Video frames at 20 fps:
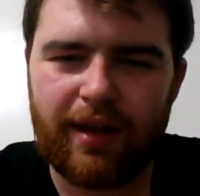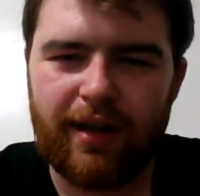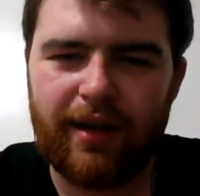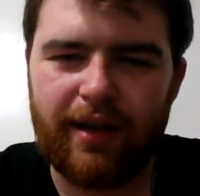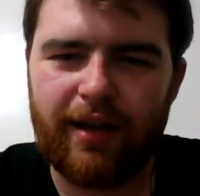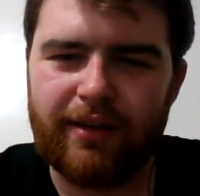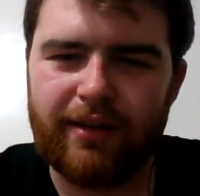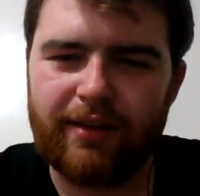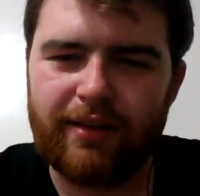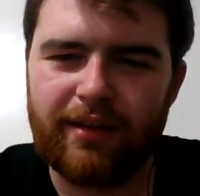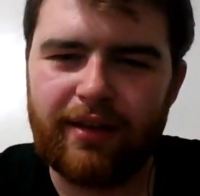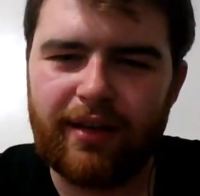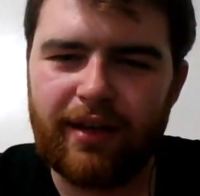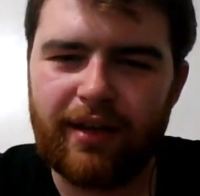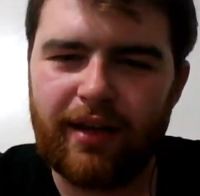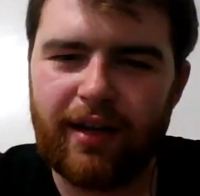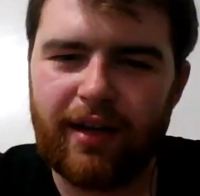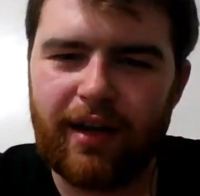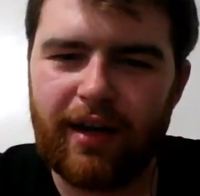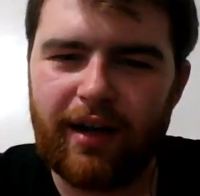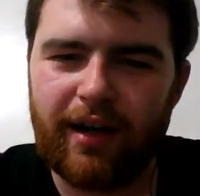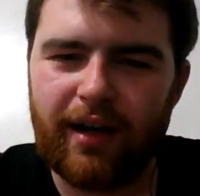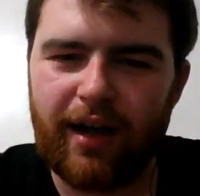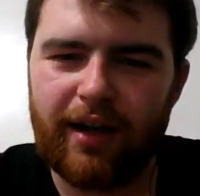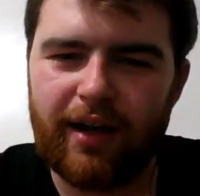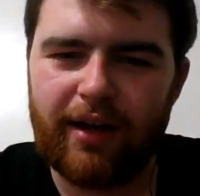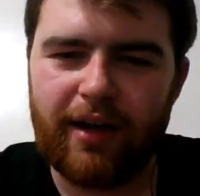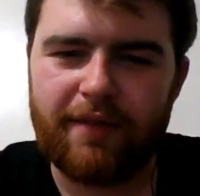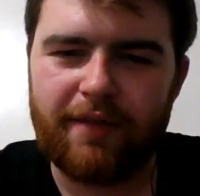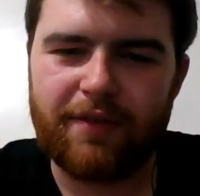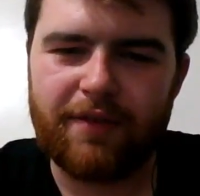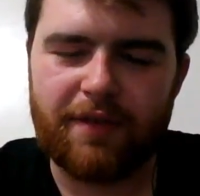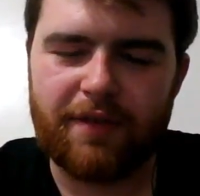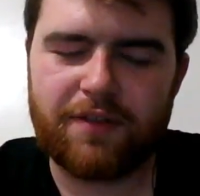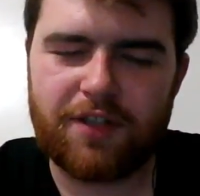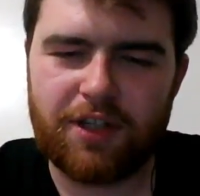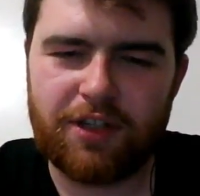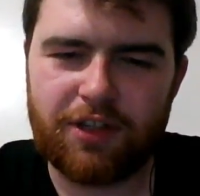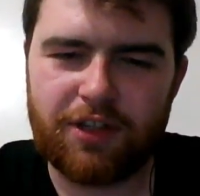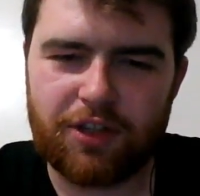I've
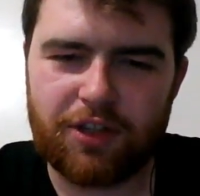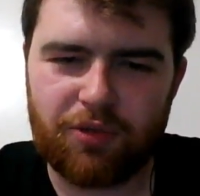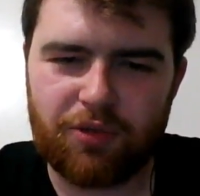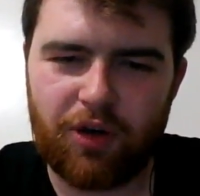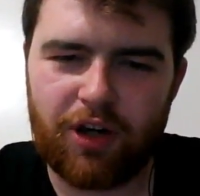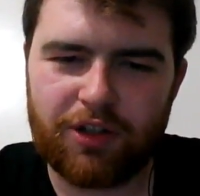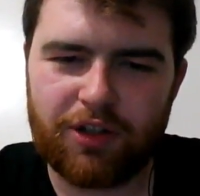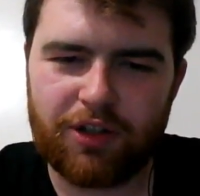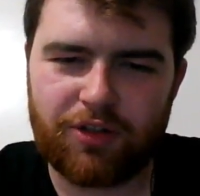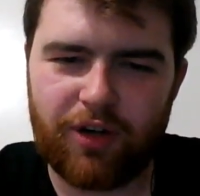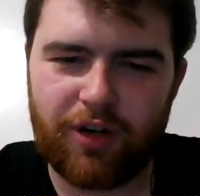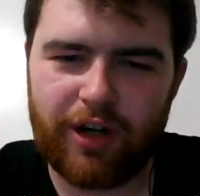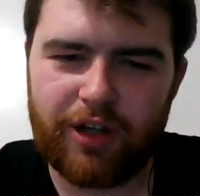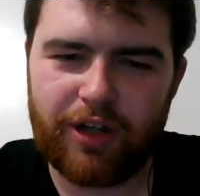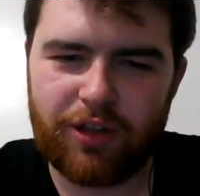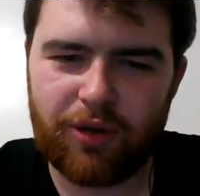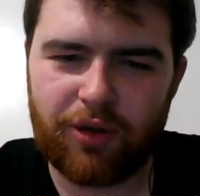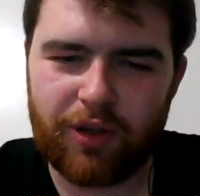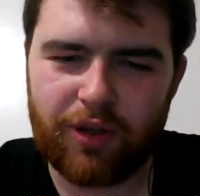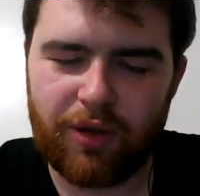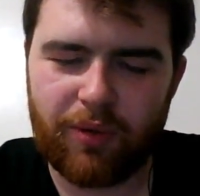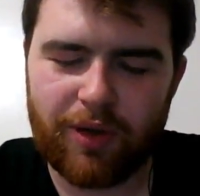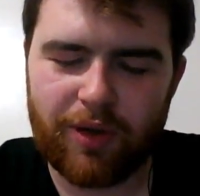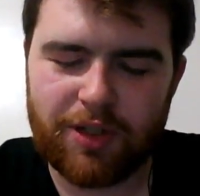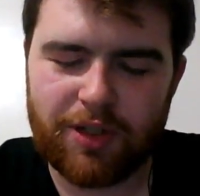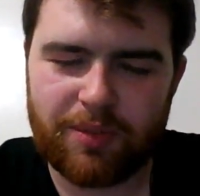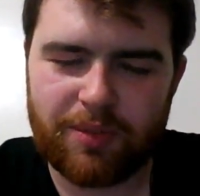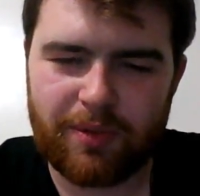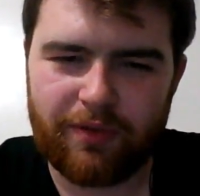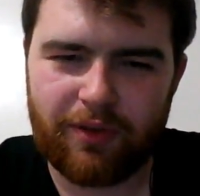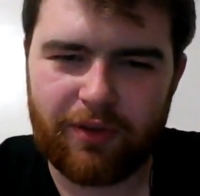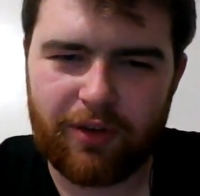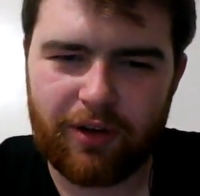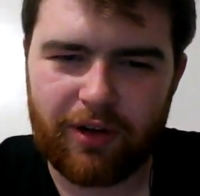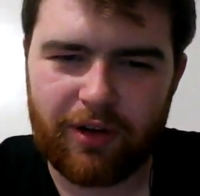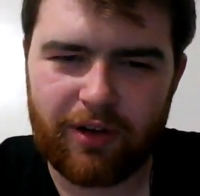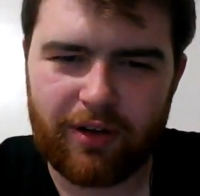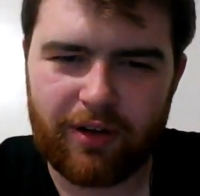seen this raw strength only once before.